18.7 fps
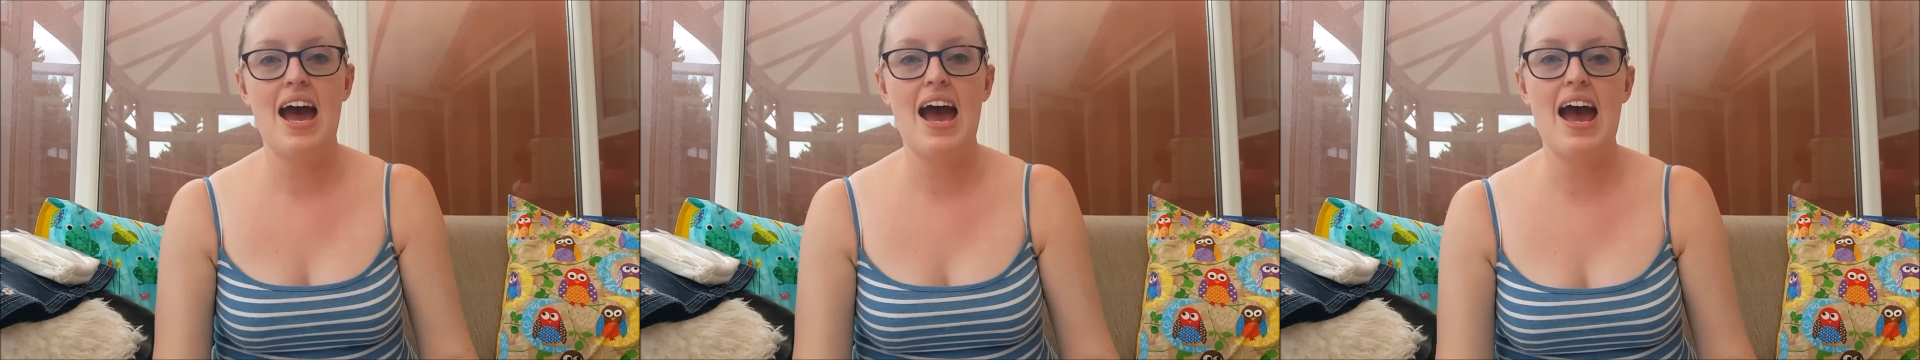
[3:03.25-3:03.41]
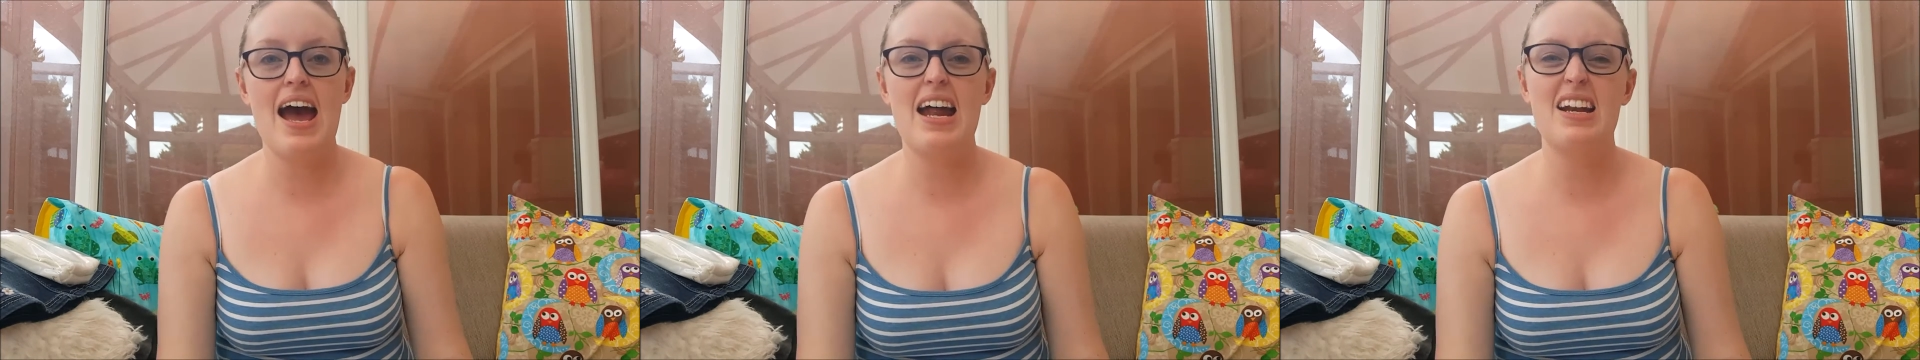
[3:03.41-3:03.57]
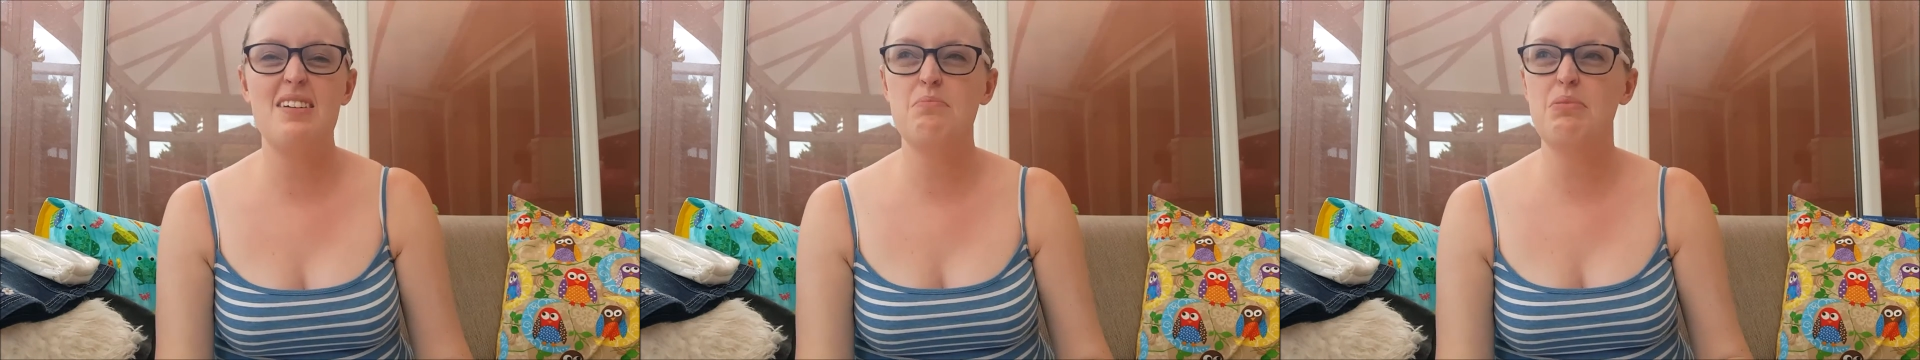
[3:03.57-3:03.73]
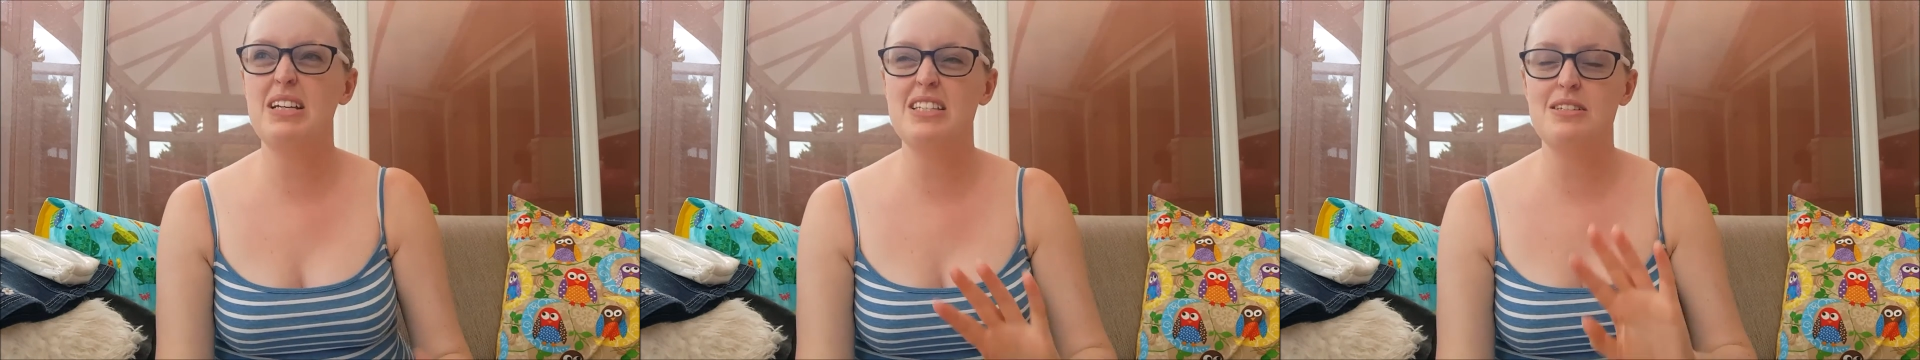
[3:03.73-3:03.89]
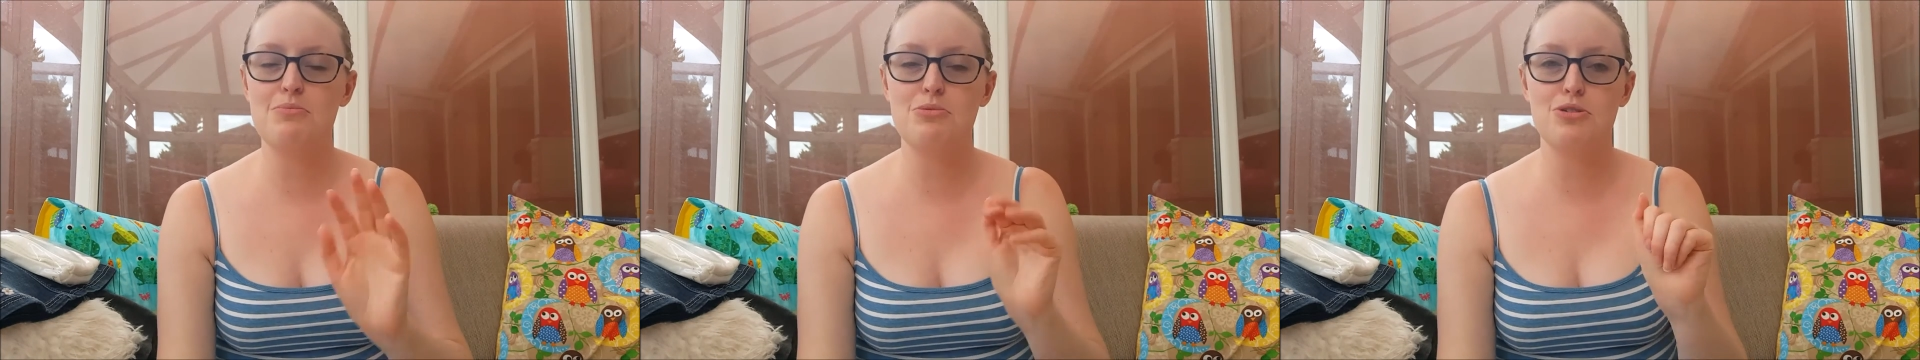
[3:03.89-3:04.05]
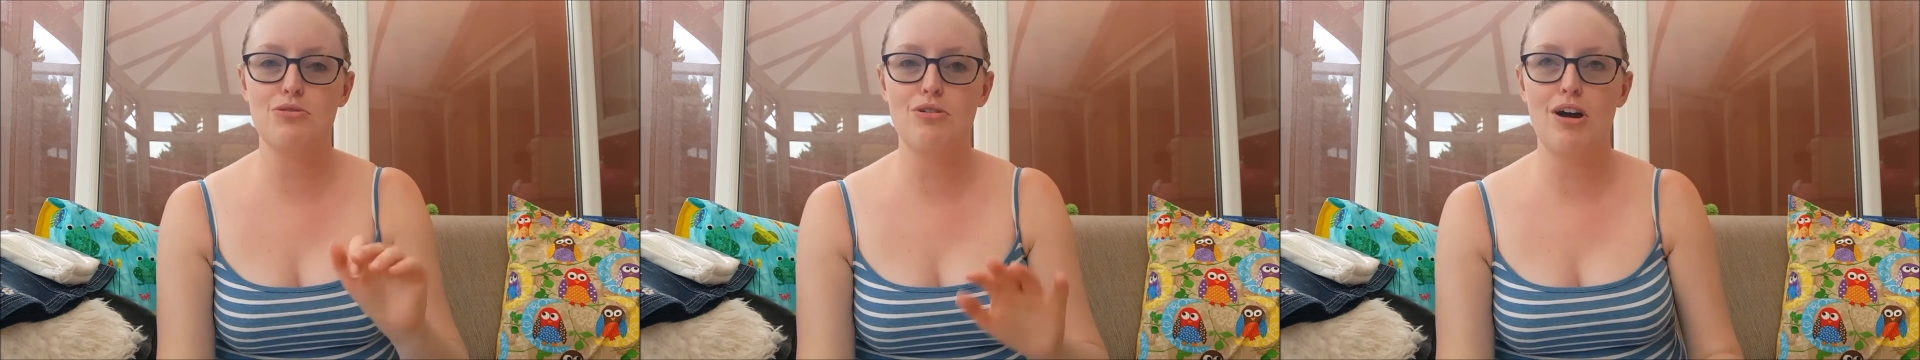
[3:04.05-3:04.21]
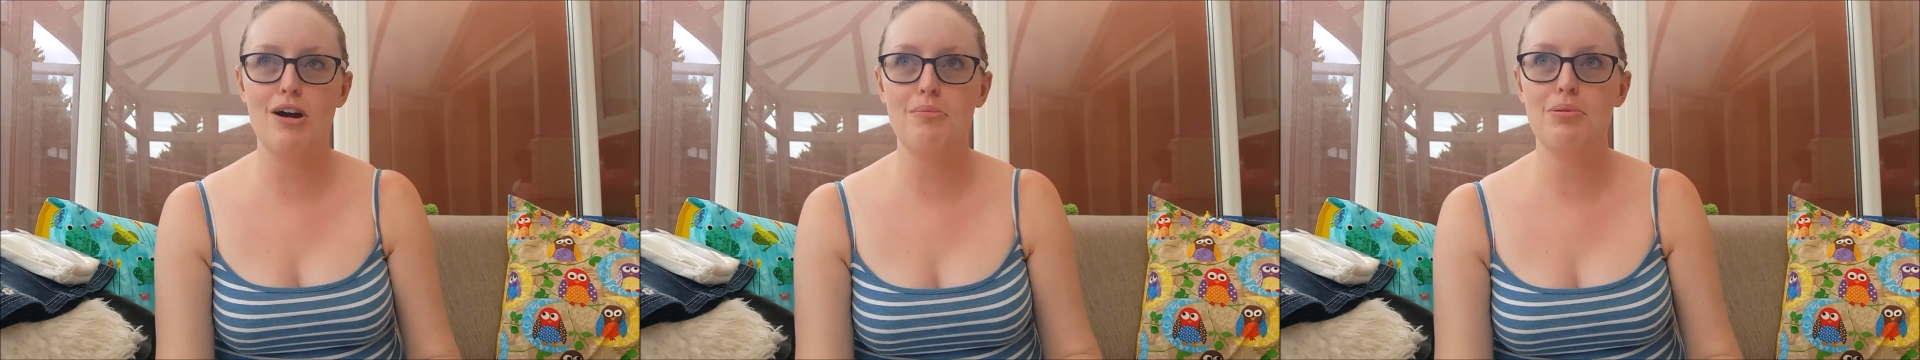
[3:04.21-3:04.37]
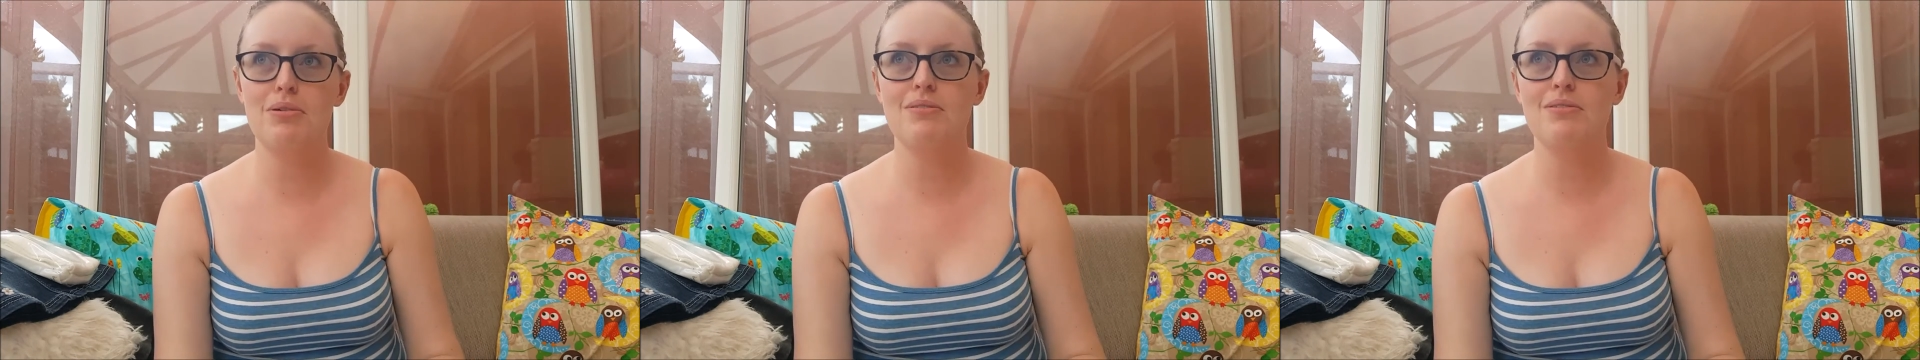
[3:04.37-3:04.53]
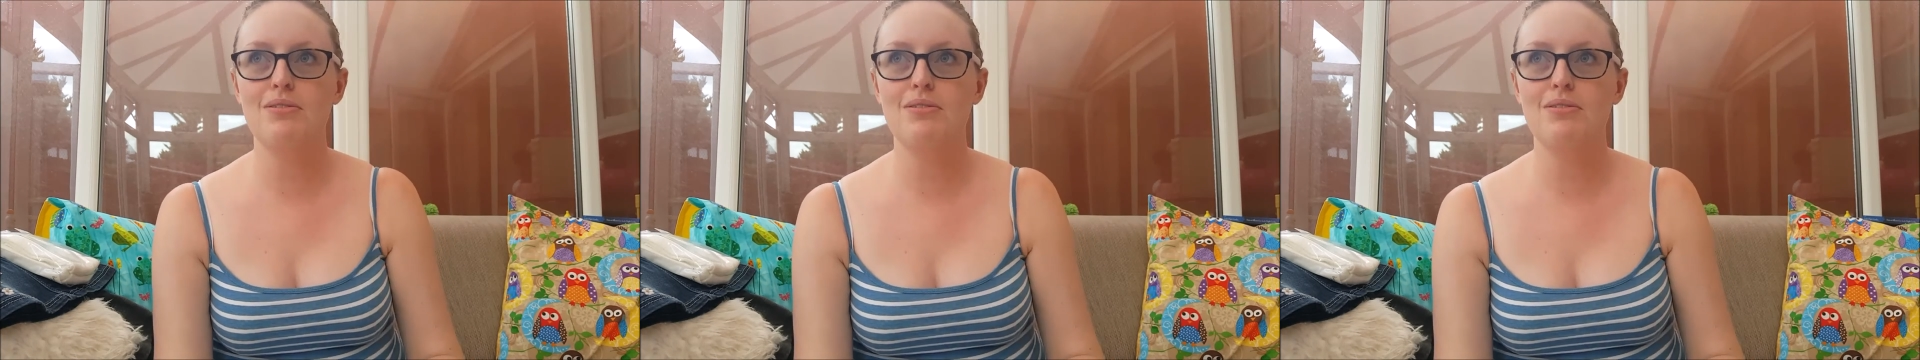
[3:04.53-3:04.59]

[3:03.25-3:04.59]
and please subscribe.